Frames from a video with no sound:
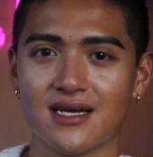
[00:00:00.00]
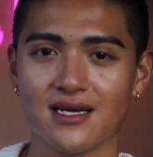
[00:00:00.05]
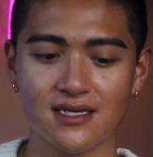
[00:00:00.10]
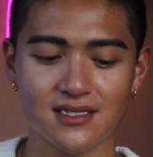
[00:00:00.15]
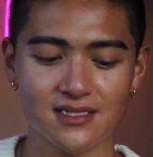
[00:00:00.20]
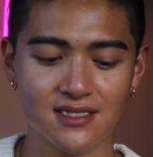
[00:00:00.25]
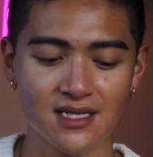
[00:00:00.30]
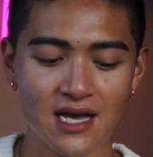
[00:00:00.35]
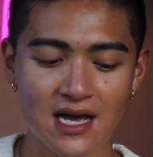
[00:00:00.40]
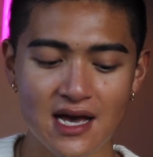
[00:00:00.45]

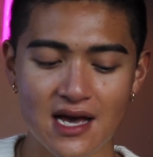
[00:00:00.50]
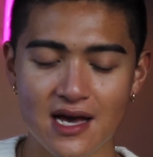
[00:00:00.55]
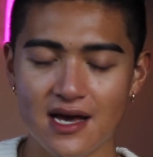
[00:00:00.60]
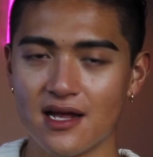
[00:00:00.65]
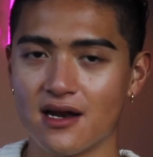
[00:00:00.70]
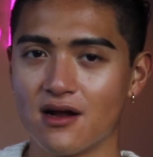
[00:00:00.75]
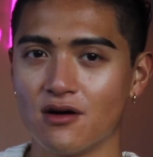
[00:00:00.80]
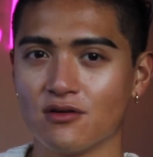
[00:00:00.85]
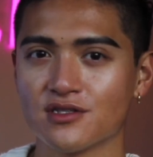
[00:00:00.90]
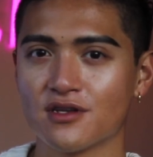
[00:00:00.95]
is, and
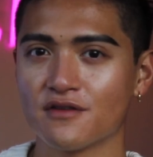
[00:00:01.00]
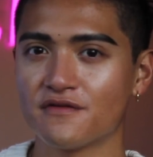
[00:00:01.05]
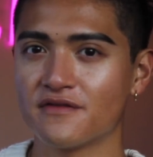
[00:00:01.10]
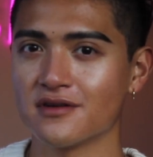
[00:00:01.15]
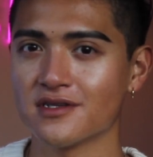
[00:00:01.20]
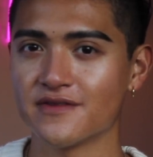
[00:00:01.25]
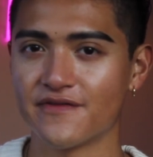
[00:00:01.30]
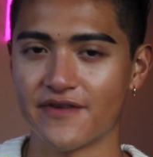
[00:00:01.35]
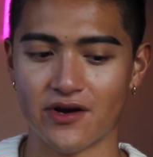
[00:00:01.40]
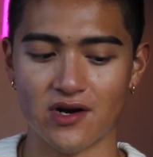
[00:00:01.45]
it also
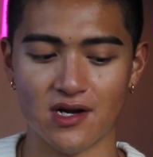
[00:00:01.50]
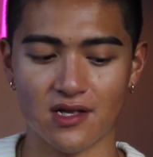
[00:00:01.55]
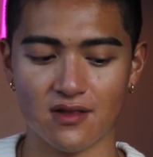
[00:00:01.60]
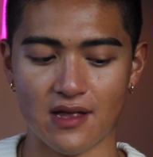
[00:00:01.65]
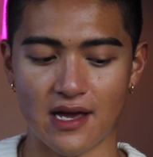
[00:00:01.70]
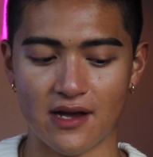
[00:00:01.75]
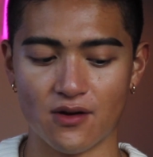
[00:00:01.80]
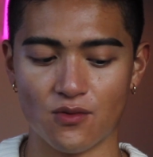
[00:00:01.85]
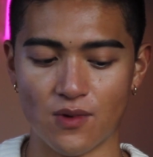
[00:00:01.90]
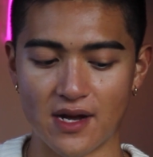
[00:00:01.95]
feels very
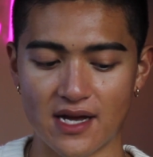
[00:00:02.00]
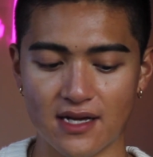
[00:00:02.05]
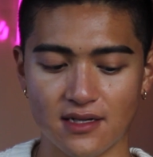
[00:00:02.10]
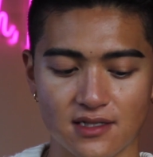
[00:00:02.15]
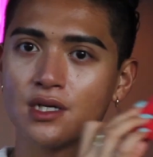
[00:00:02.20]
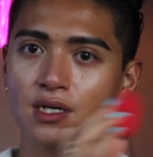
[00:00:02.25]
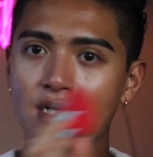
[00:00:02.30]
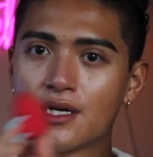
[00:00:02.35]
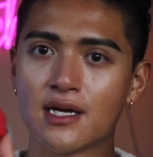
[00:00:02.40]
lightweight.